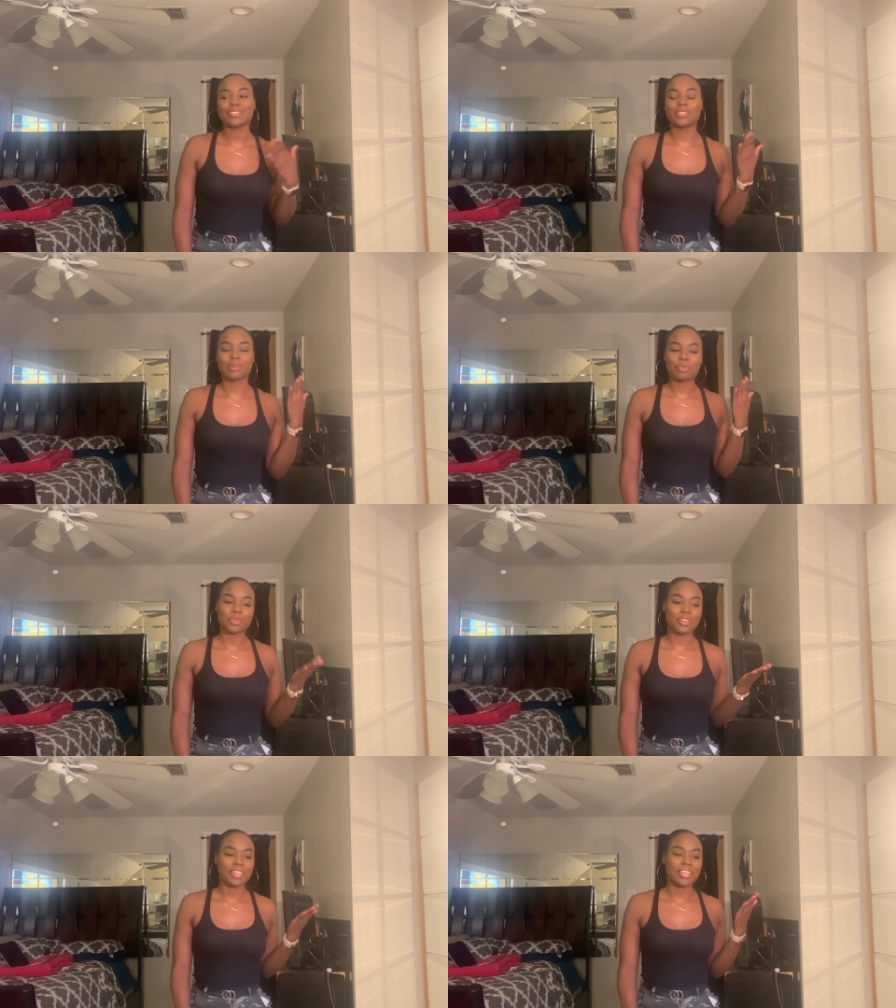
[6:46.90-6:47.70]

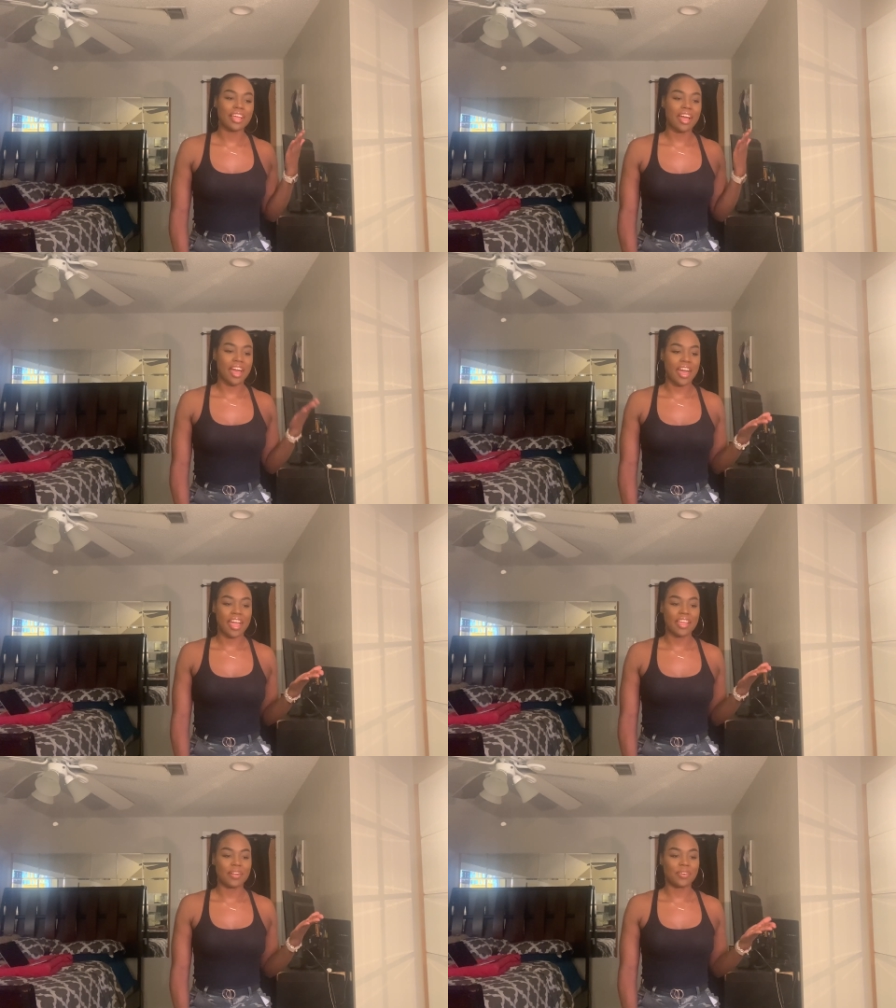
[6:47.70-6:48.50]
pretty
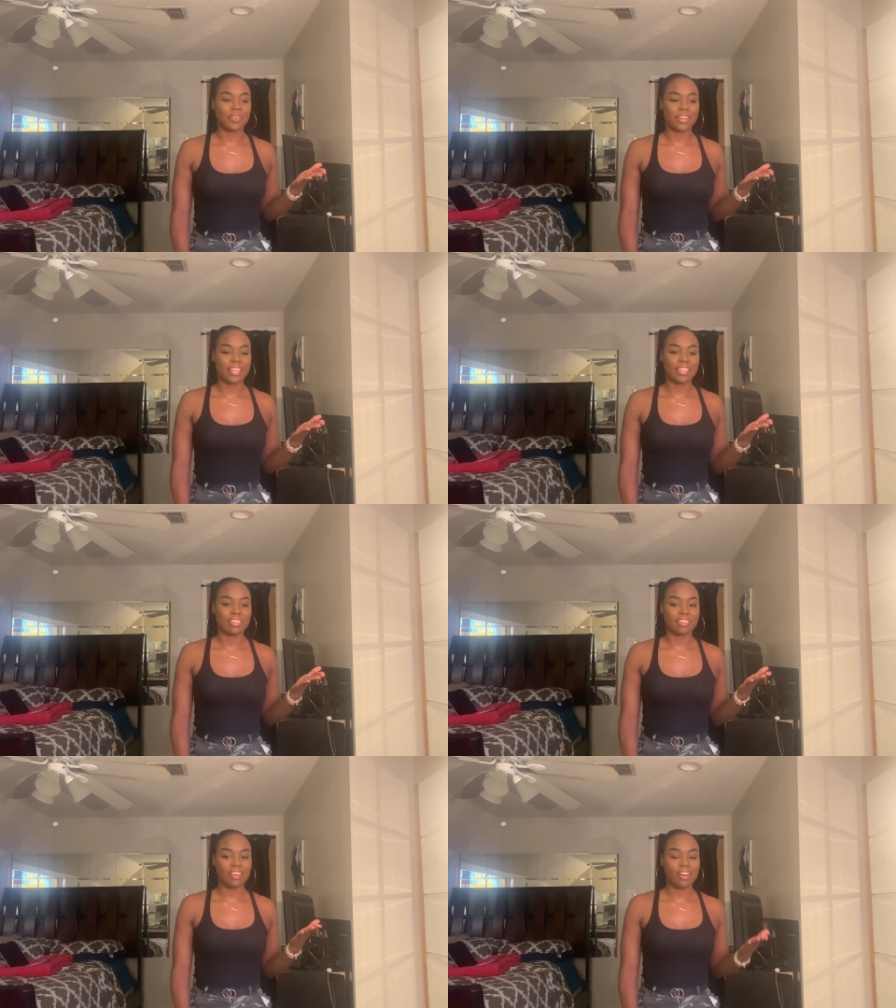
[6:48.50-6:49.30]
high on
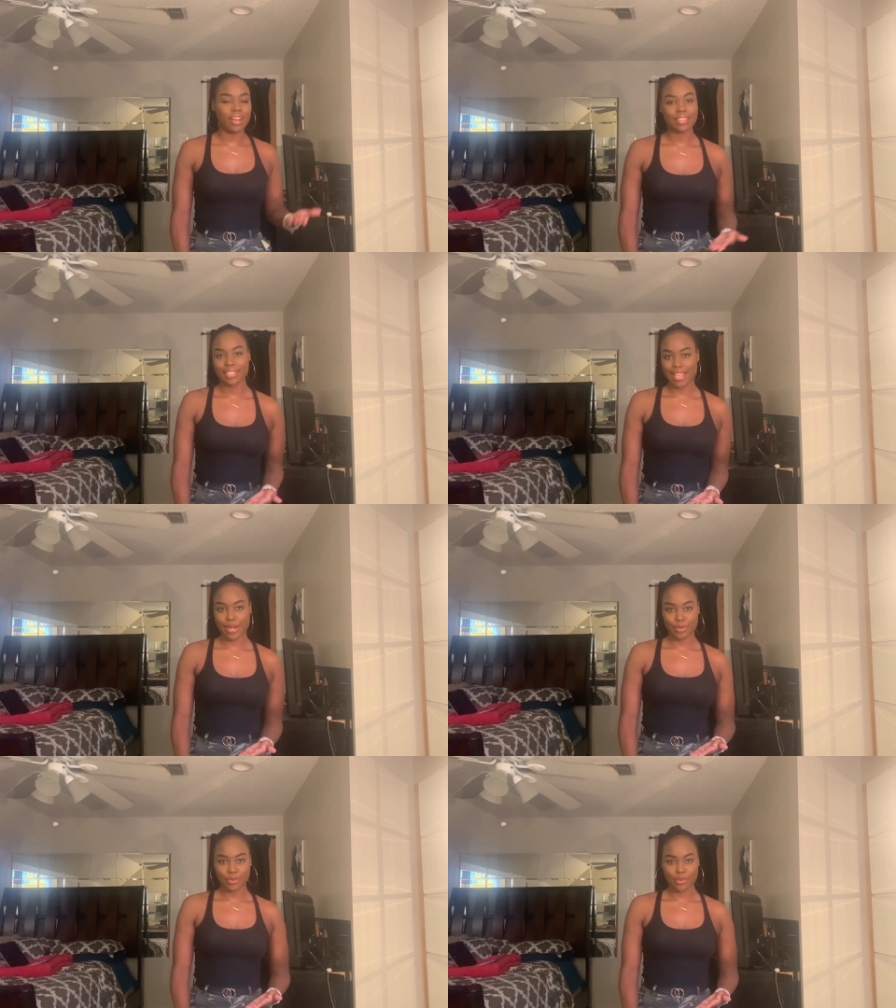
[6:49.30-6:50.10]
all the
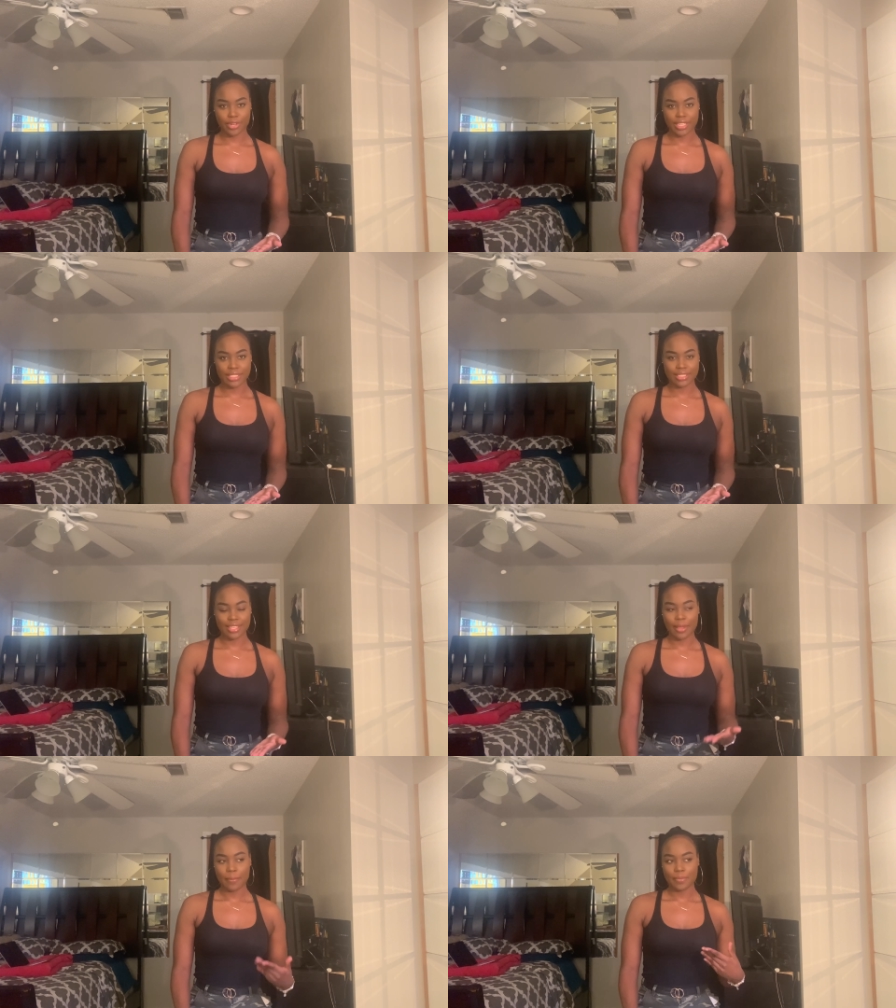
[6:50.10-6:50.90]
categories,
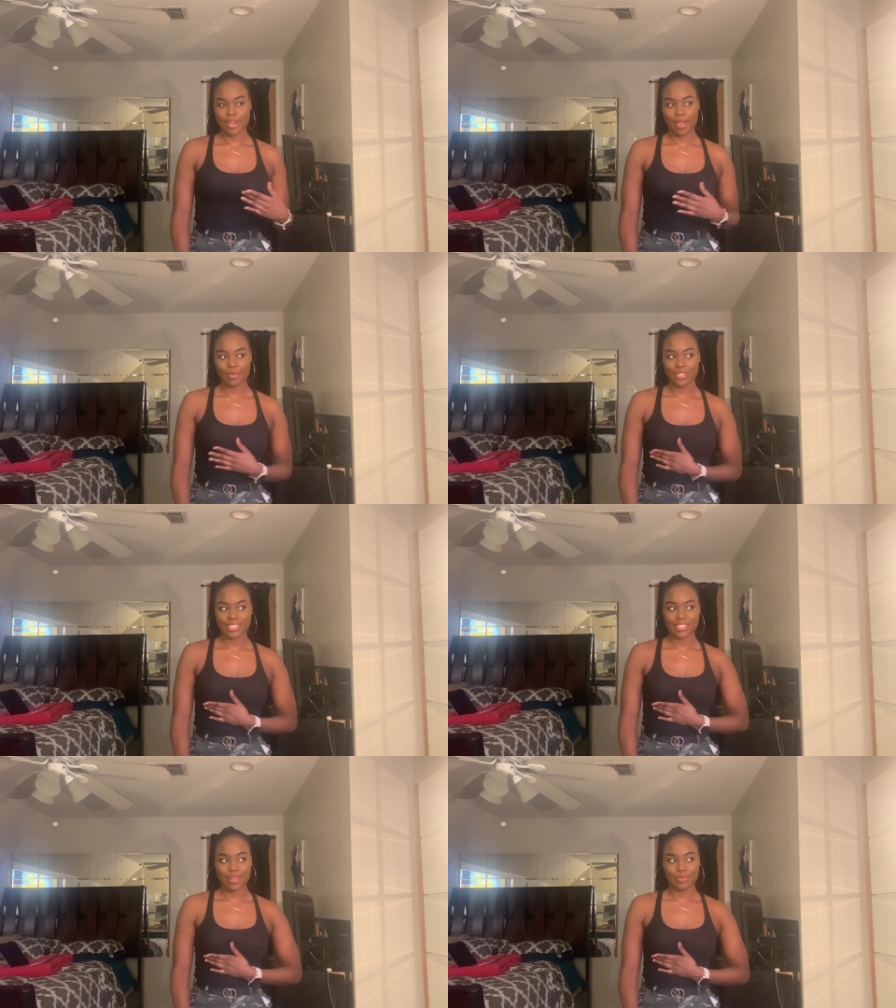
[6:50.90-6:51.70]
but I
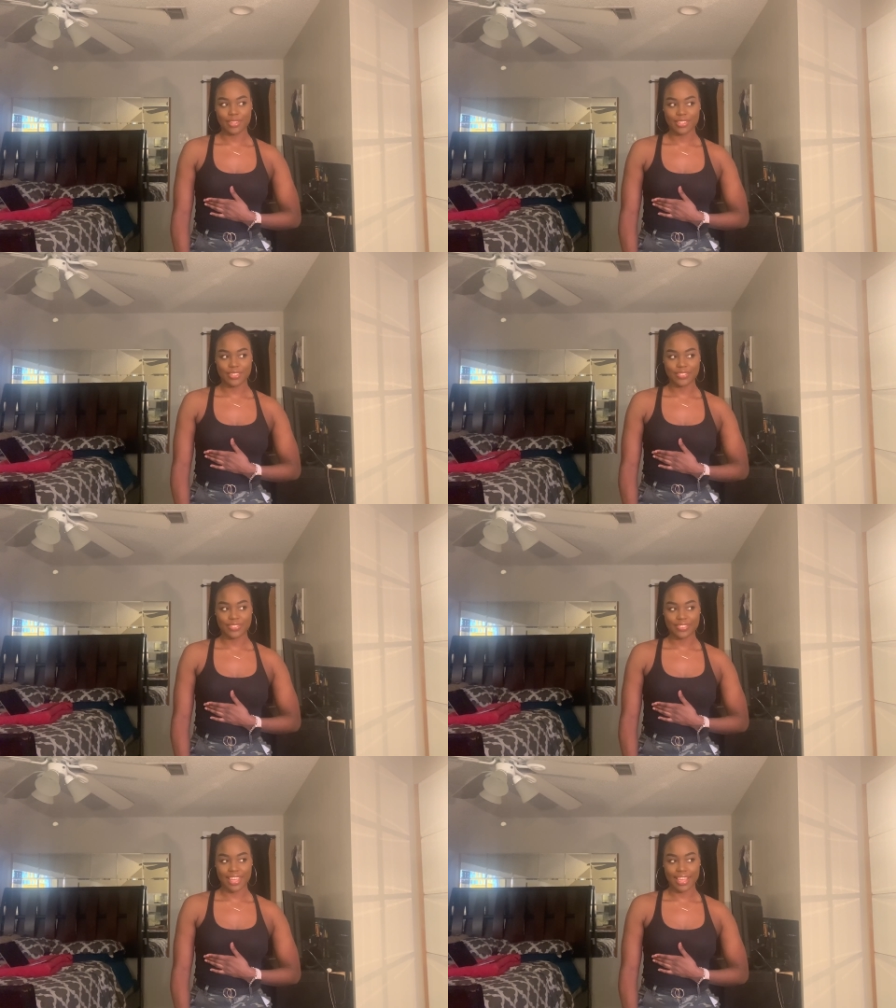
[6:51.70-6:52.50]
wish I would have
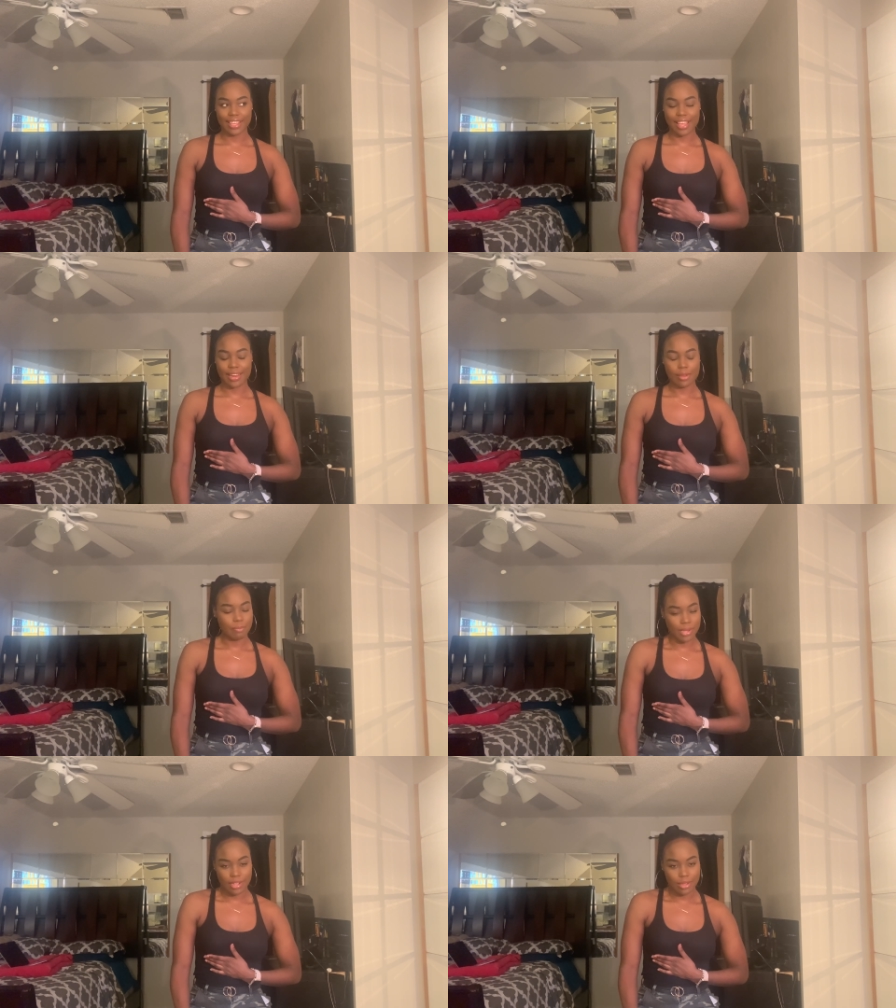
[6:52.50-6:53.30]
like kind of
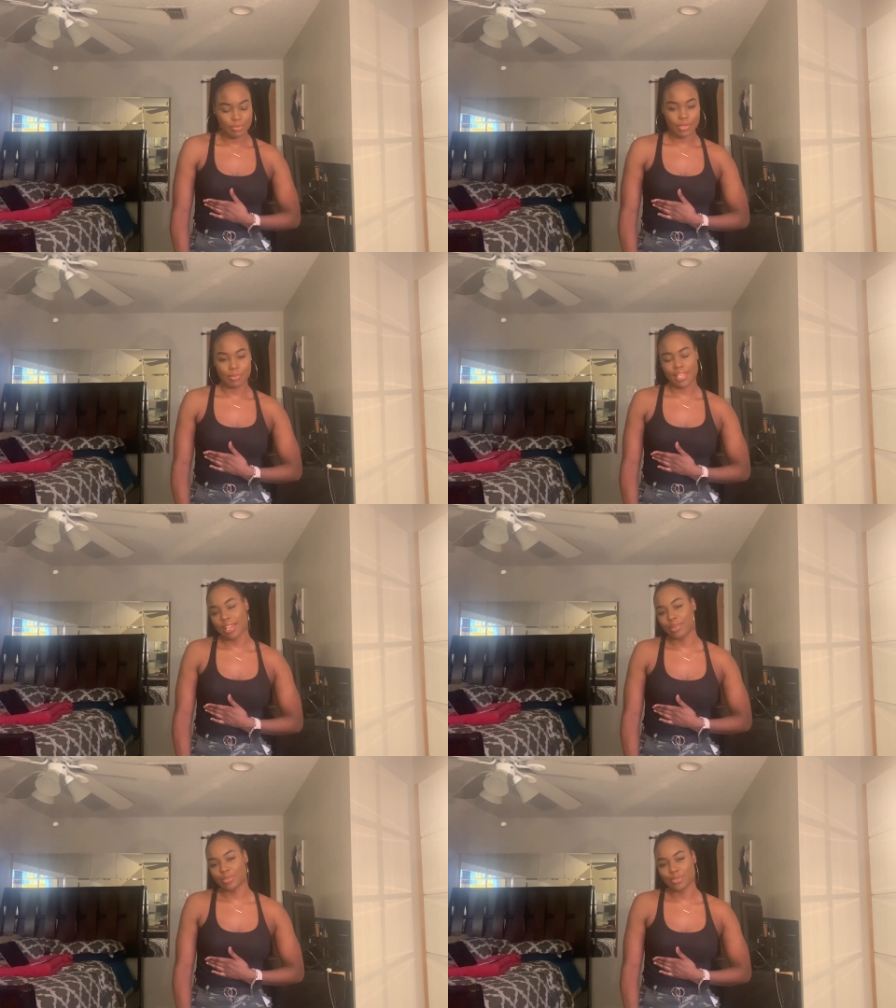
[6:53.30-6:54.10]
bombed the
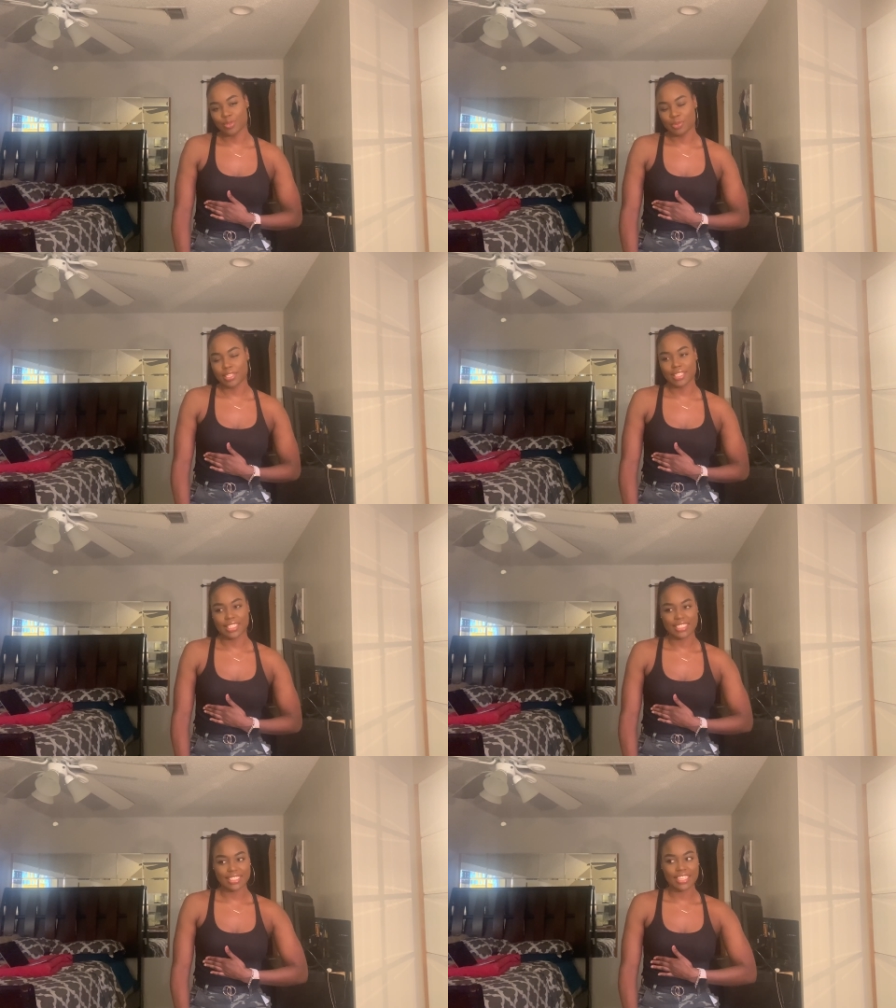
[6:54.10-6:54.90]
mechanical, because